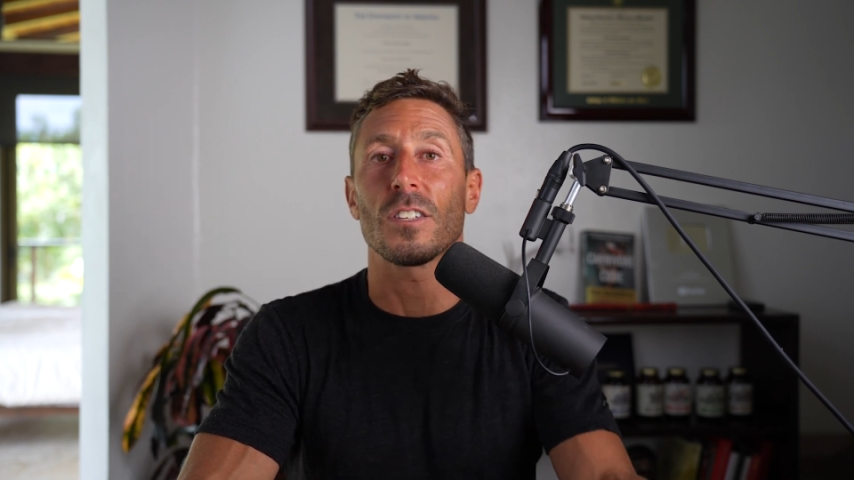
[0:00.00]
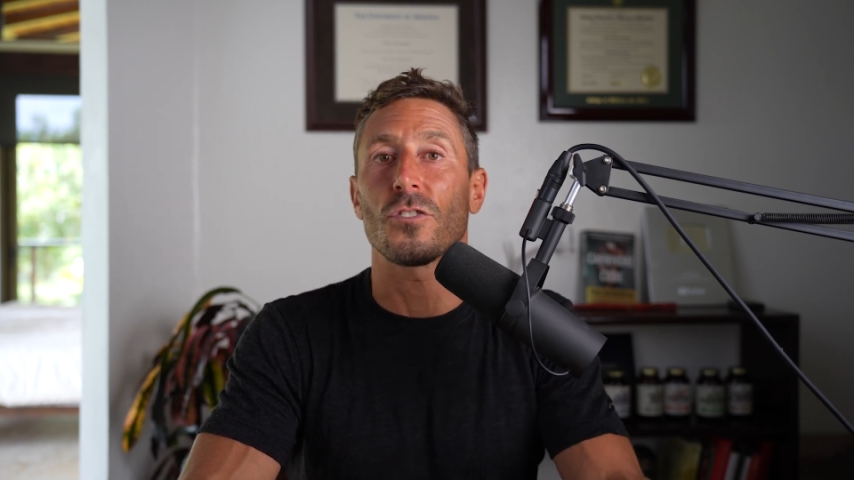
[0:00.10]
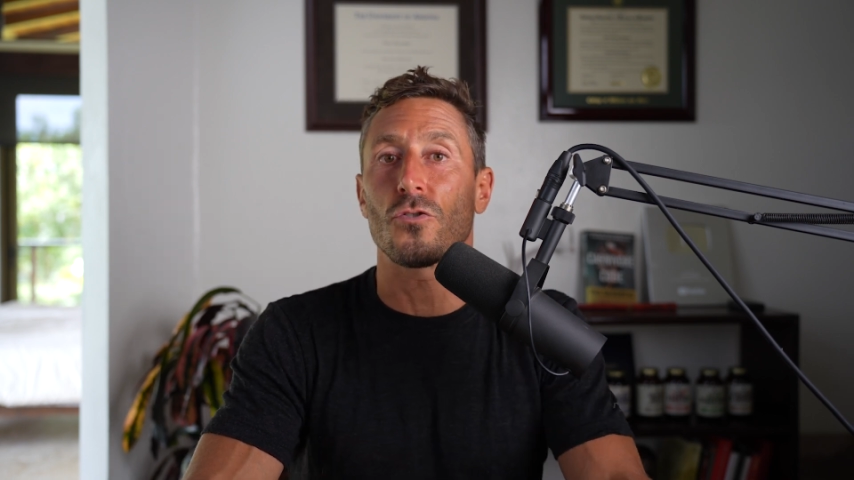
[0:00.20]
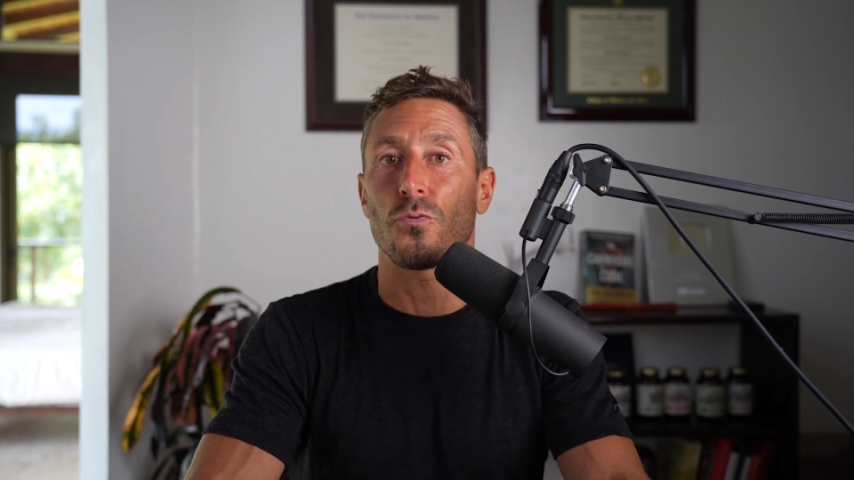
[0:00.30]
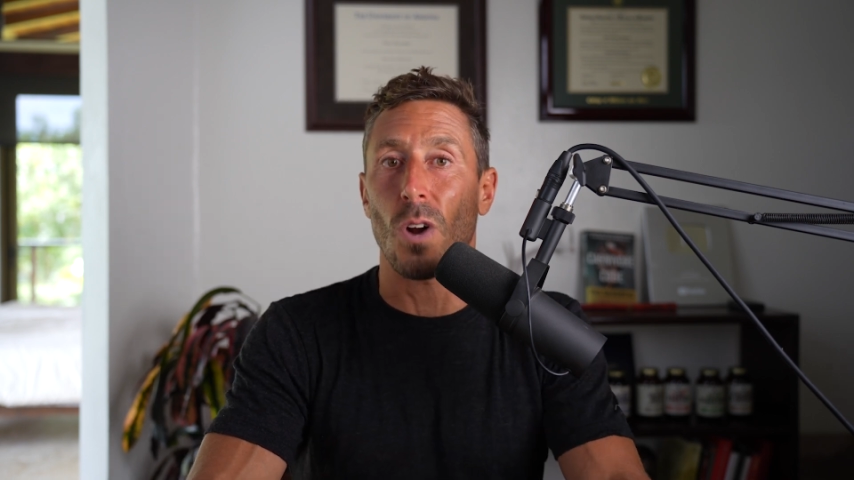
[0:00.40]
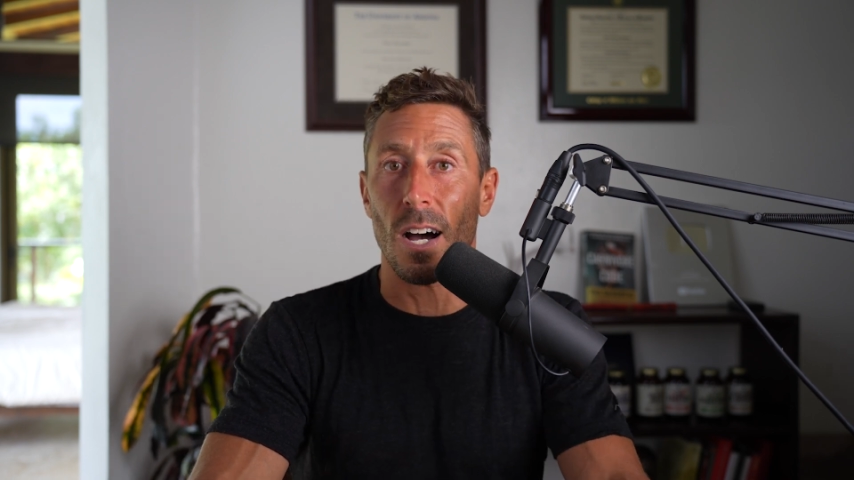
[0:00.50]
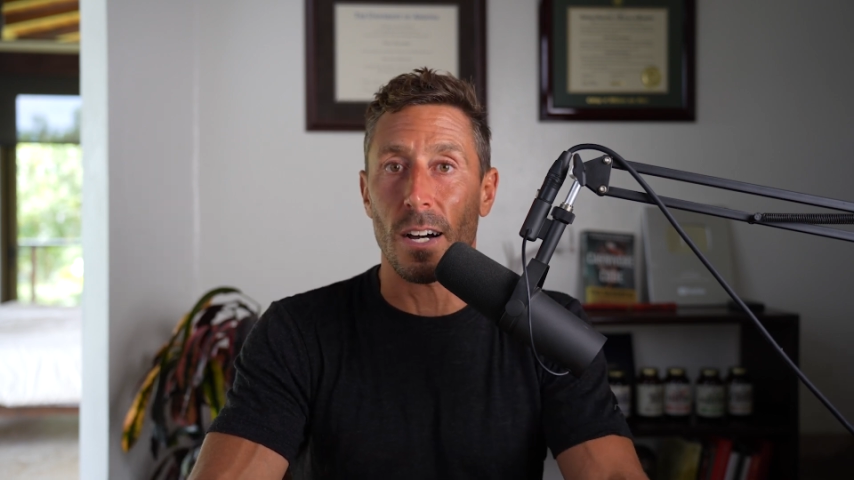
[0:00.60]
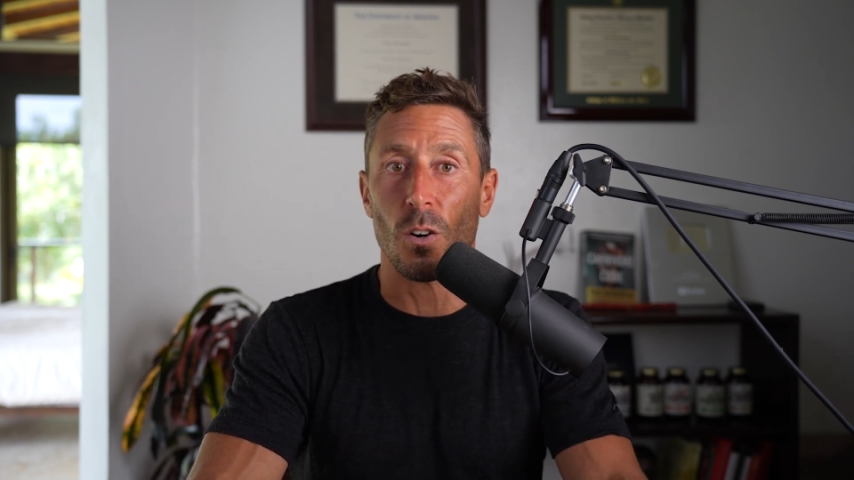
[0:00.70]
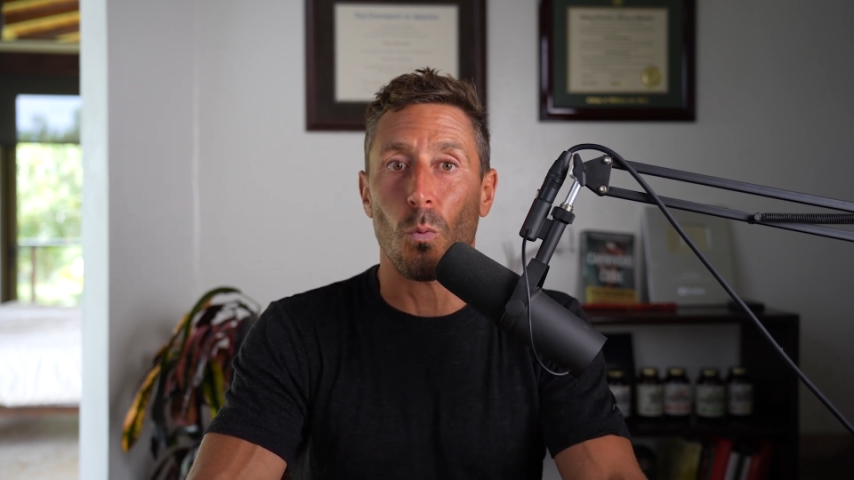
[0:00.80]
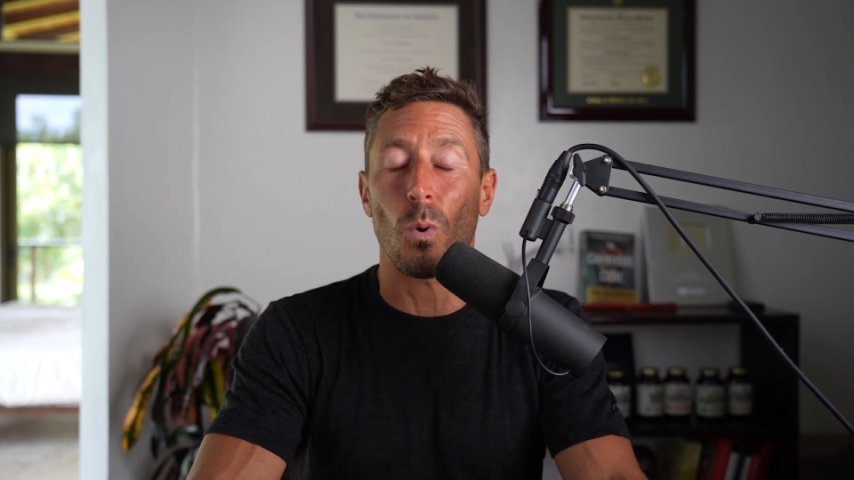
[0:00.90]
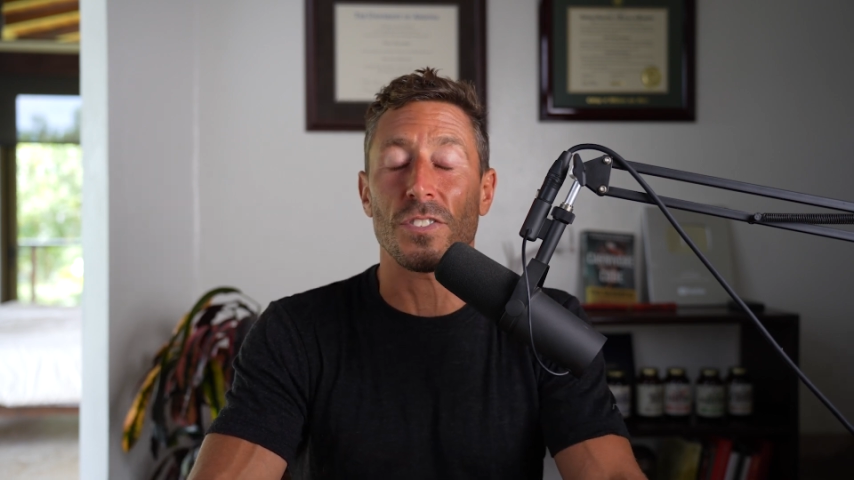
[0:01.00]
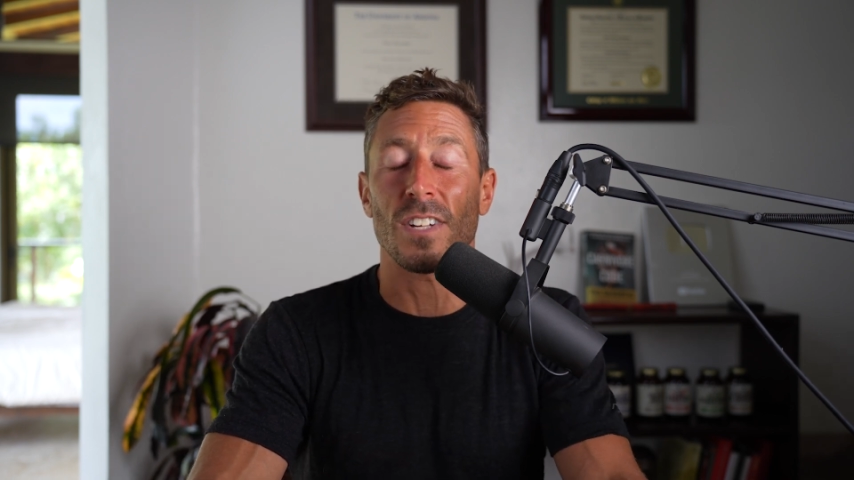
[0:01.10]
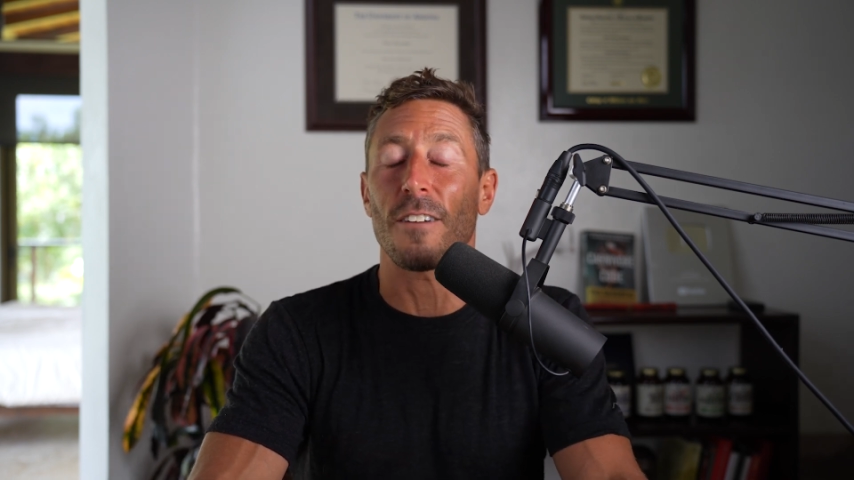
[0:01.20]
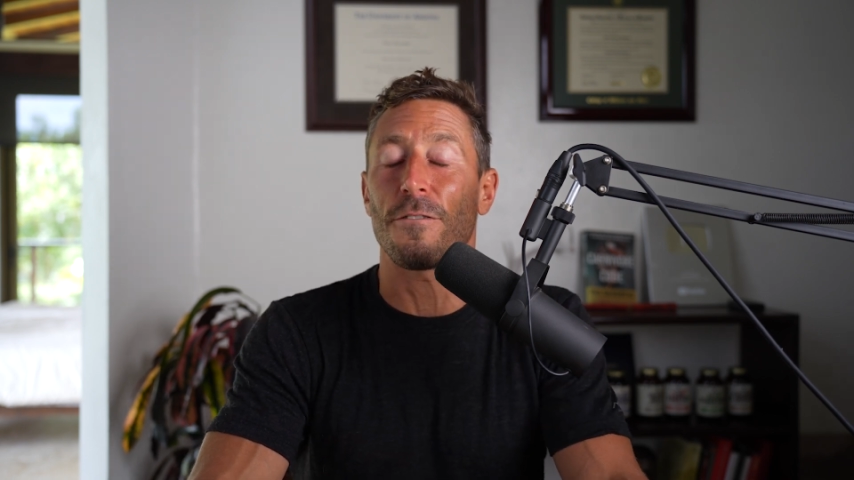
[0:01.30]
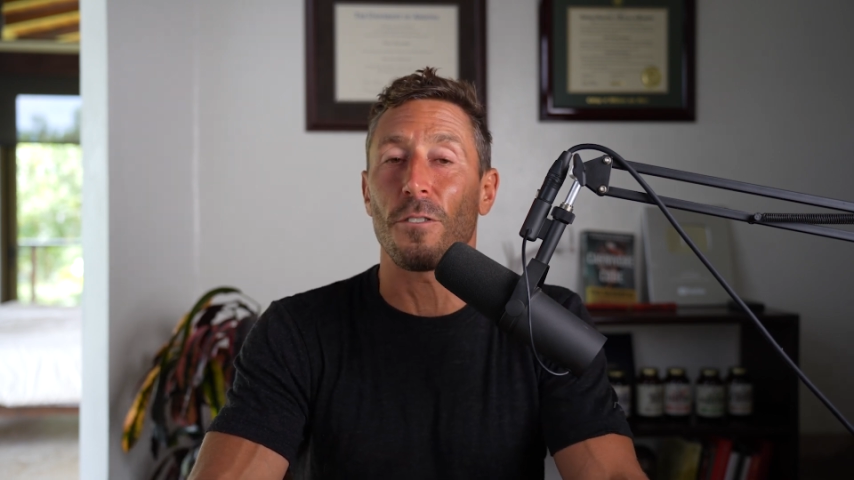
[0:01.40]
this drug was
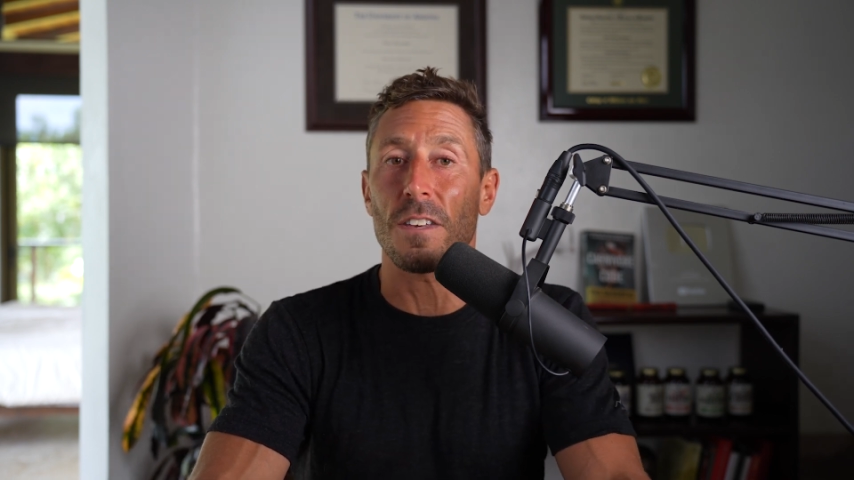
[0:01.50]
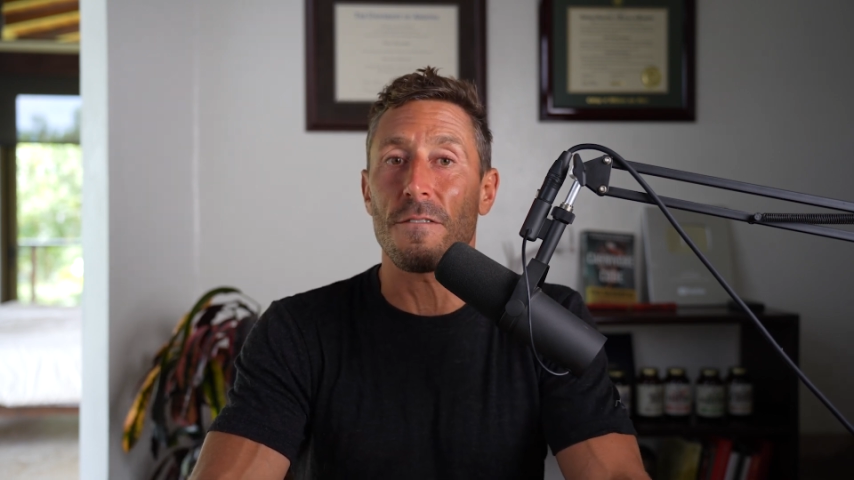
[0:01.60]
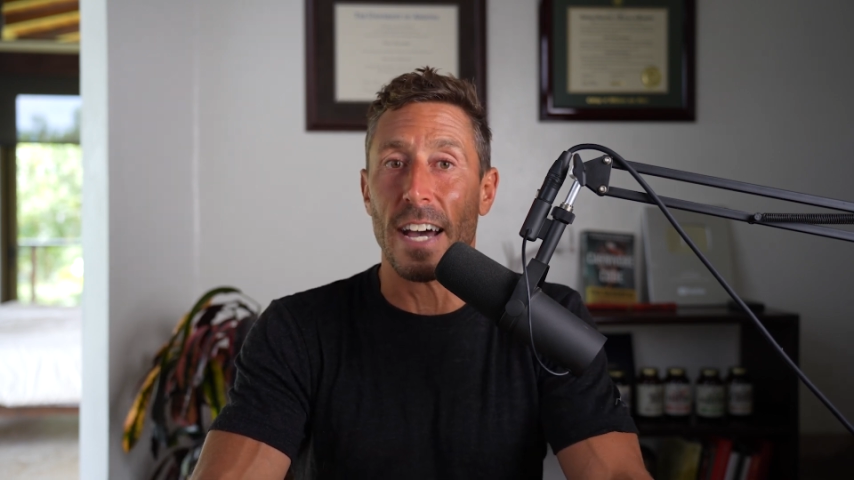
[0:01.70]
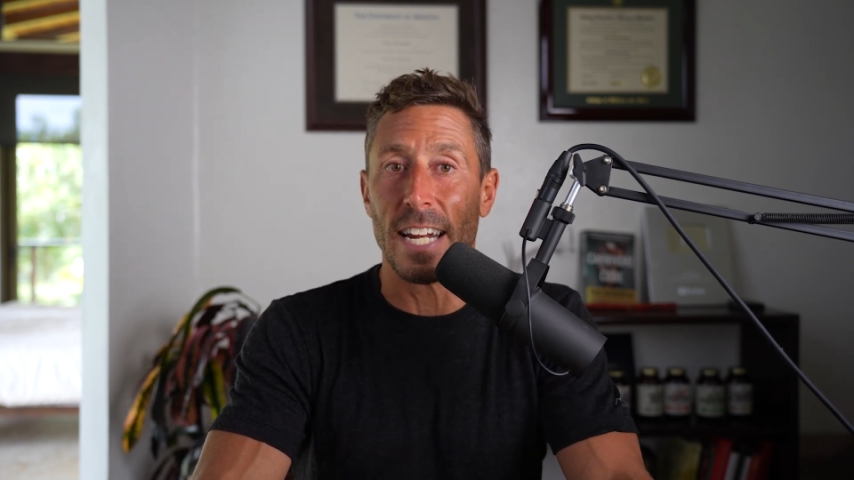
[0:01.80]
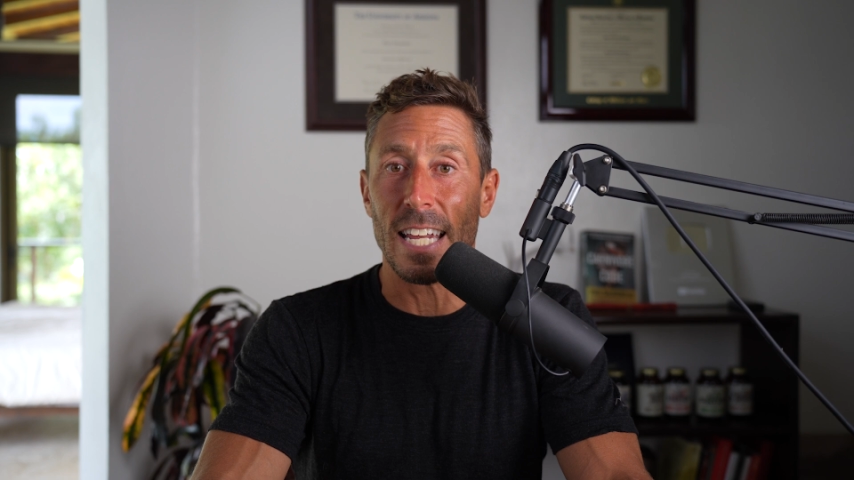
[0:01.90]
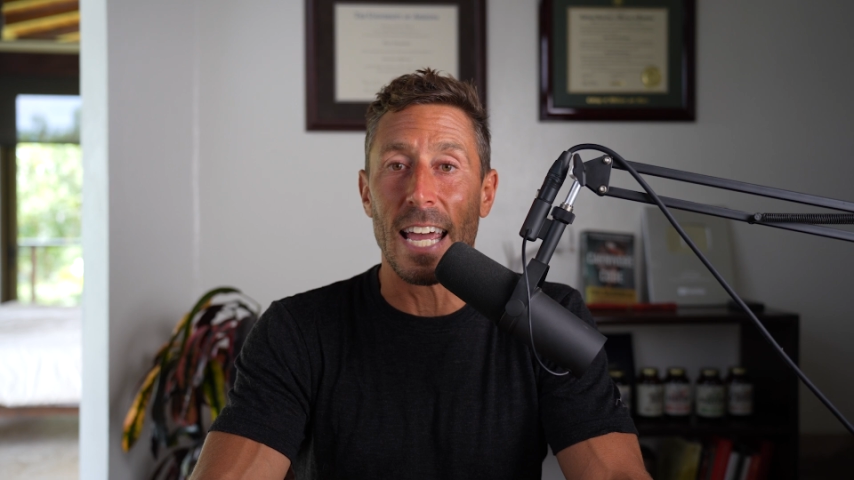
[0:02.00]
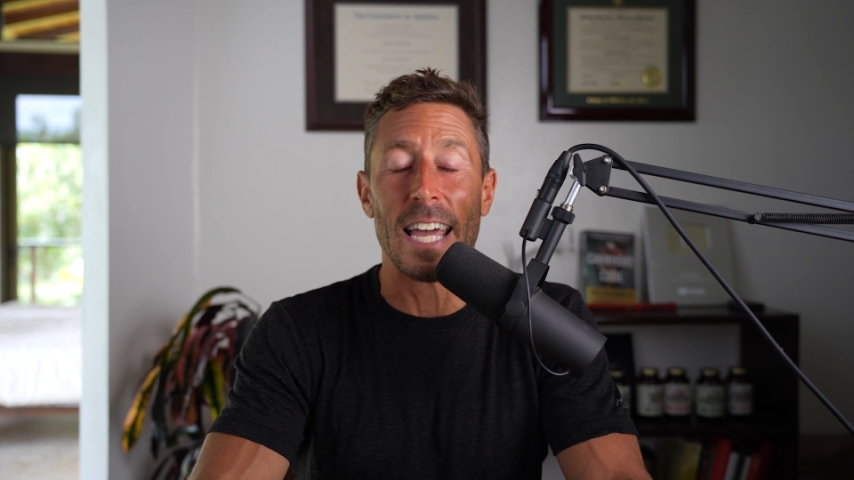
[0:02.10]
not fully vetted